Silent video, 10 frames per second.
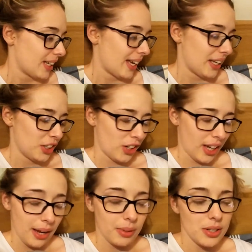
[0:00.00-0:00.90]
I know.
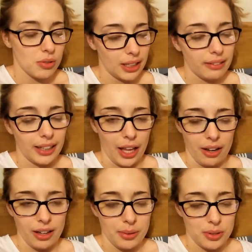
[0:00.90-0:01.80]
It was really,
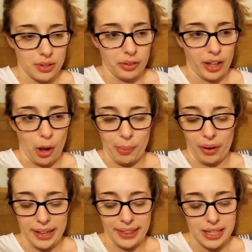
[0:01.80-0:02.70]
really horrible.
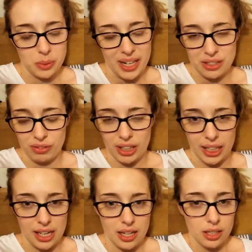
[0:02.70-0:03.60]
And that's why
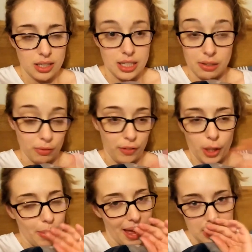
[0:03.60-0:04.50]
I didn't
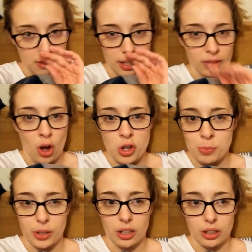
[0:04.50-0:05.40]
film anything in the
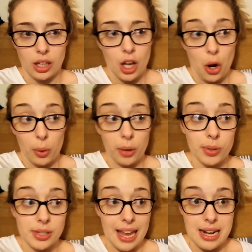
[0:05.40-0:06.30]
hospital. We
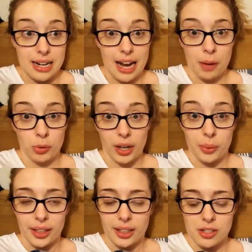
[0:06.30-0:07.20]
was in and out pretty
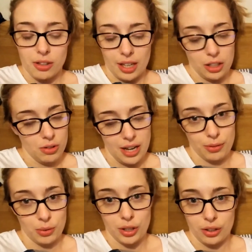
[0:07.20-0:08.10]
quickly. So thank you to
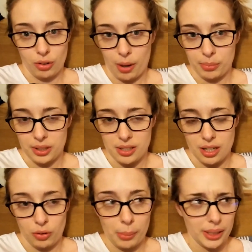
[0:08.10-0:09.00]
everyone at the
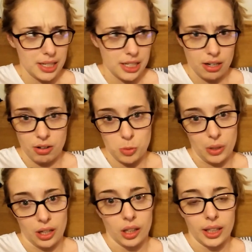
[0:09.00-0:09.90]
Cramlington
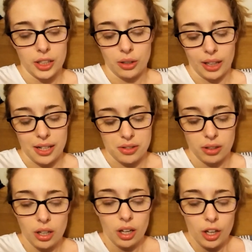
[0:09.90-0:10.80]
Hospital in
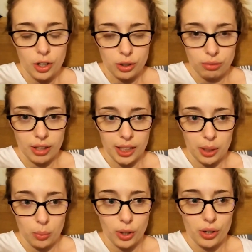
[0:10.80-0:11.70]
Newcastle. You
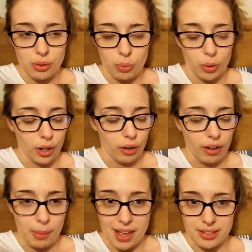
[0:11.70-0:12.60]
really were
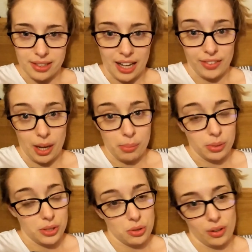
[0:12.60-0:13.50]
amazing. And the
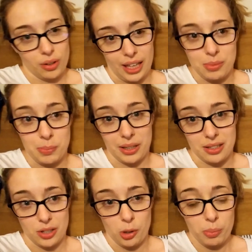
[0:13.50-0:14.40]
ambulance crew that came to pick us
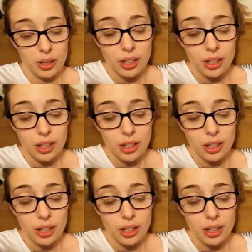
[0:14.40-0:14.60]
up.